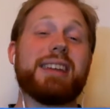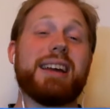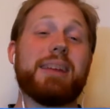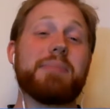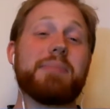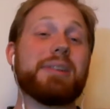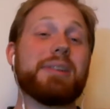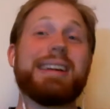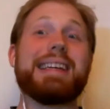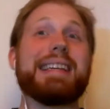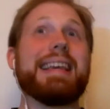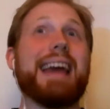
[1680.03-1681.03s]
games,
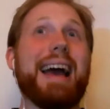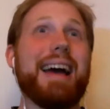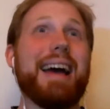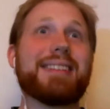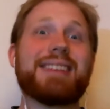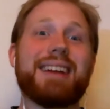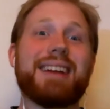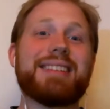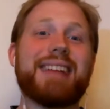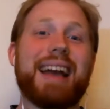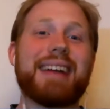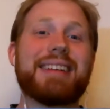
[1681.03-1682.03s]
yeah, it's kind of
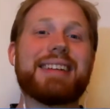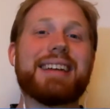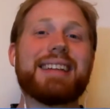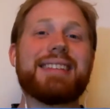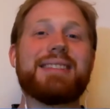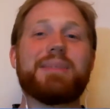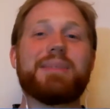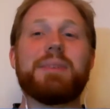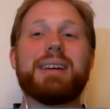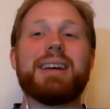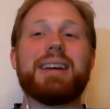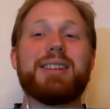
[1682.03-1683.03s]
stacking against them.
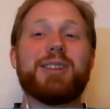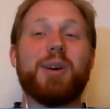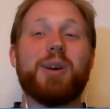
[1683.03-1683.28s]
So